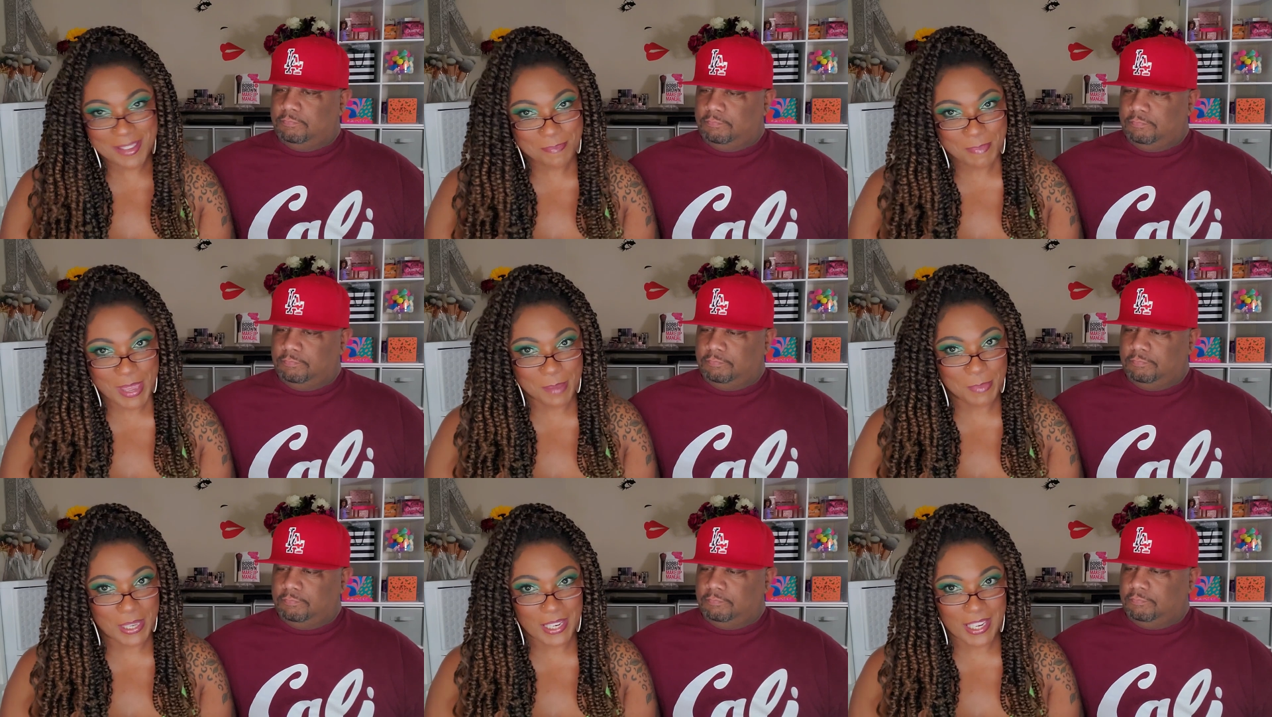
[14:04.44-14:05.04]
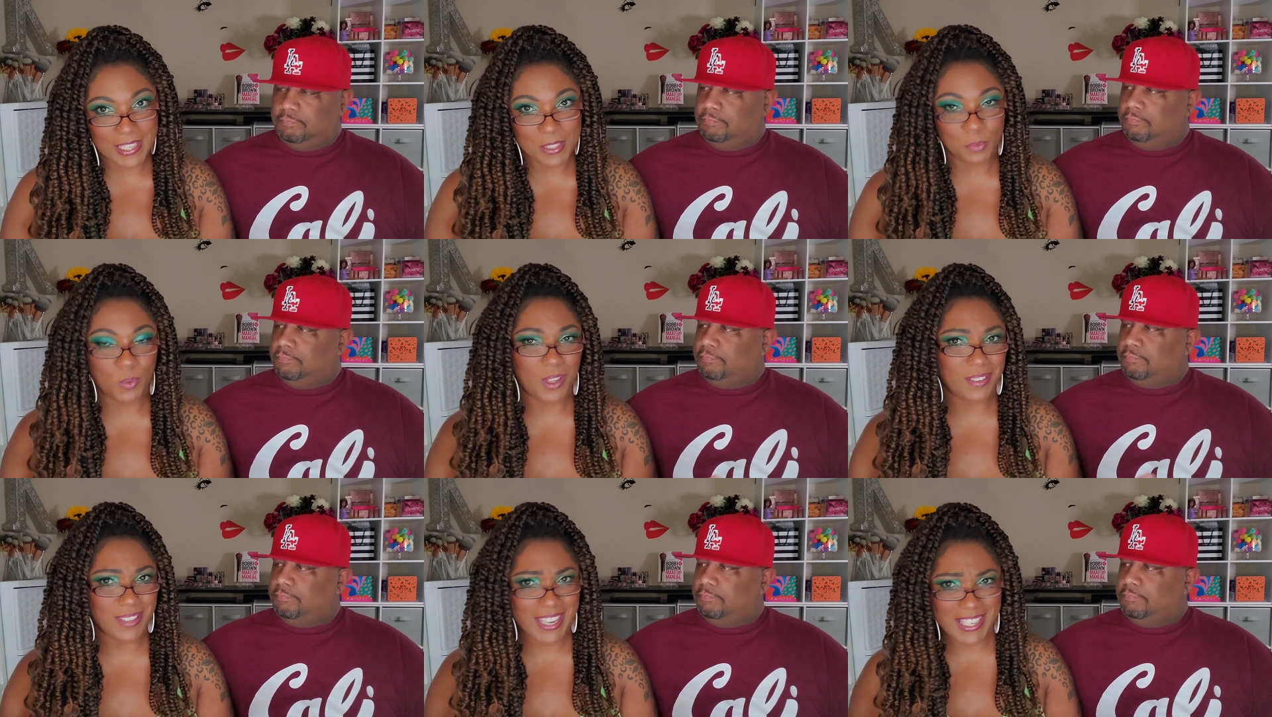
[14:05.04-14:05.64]
Speaker 1: maybe next,
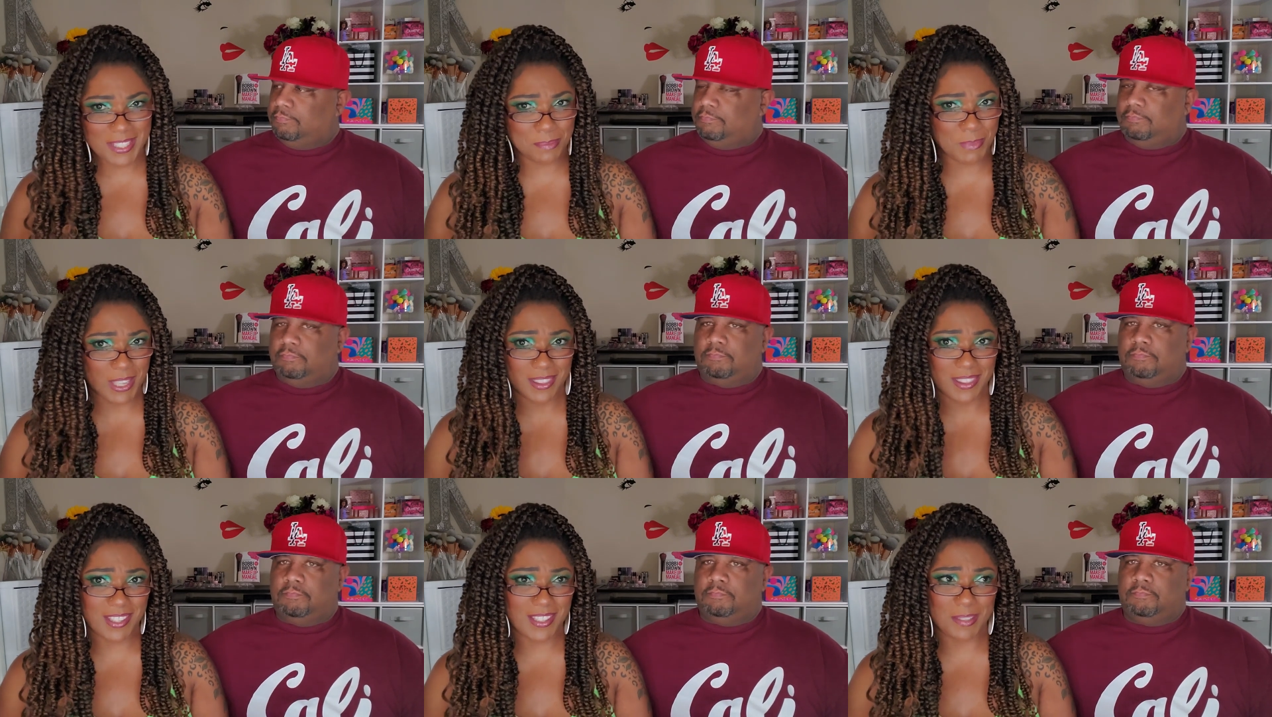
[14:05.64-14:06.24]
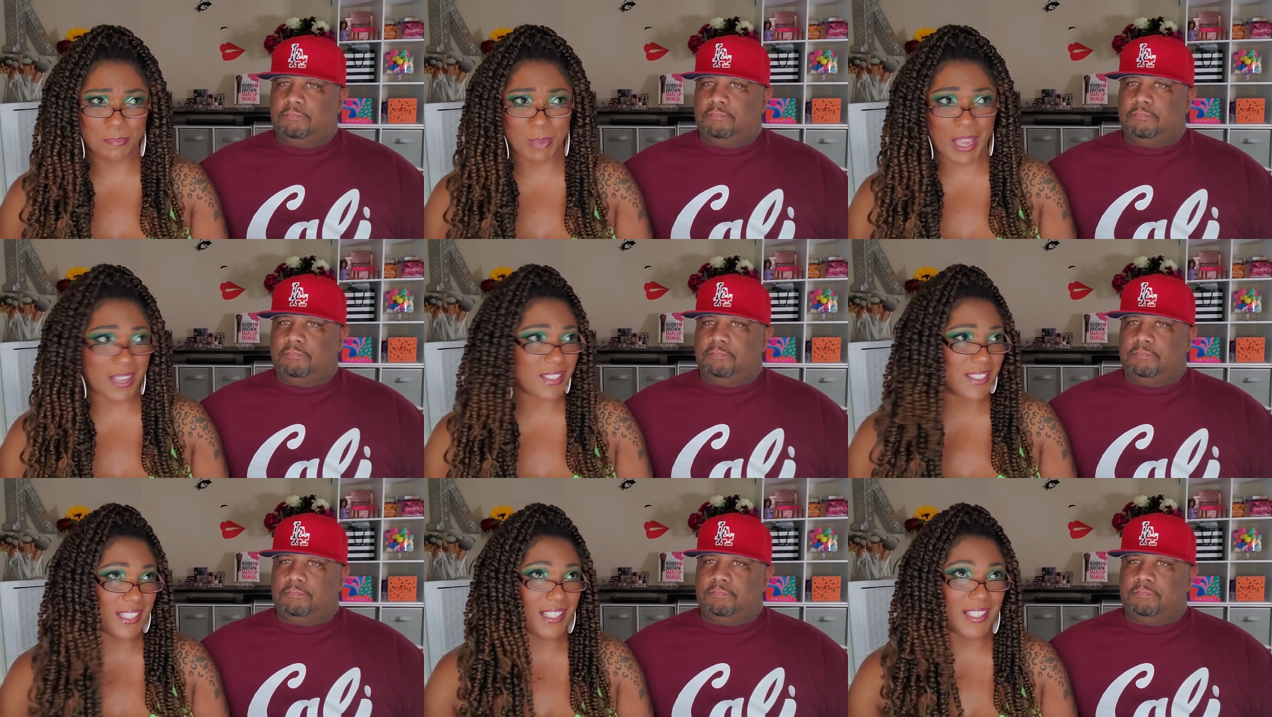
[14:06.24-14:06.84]
well, next month is
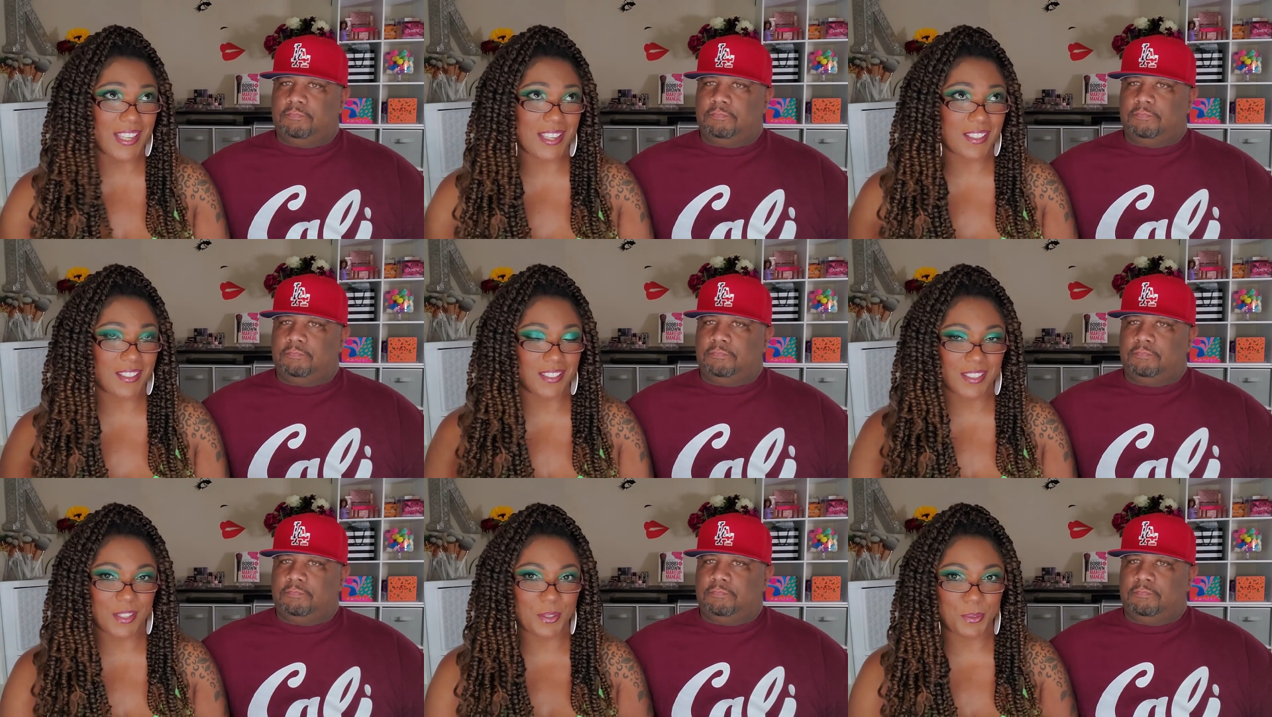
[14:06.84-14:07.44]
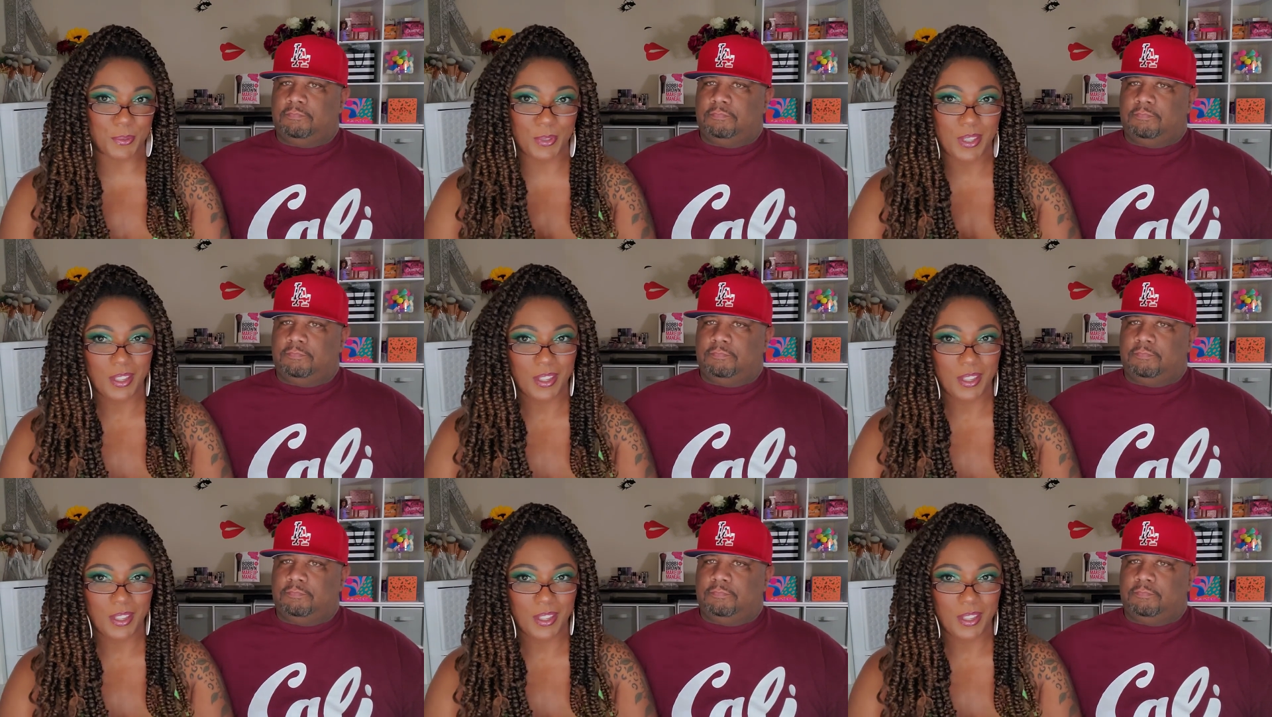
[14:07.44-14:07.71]
BoxyLuxe, so